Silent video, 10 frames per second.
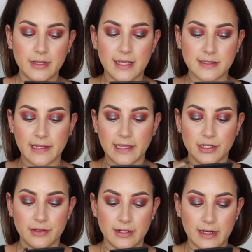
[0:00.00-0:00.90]
It has like
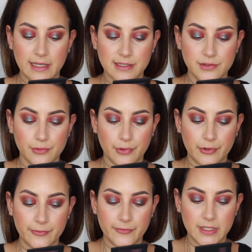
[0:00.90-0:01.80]
a nice
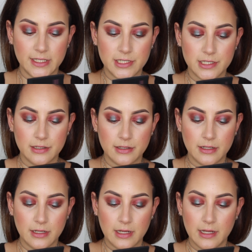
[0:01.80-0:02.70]
duochrome finish.
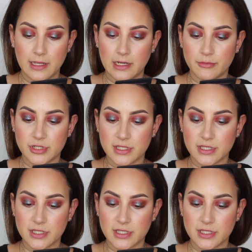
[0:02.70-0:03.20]
And I'm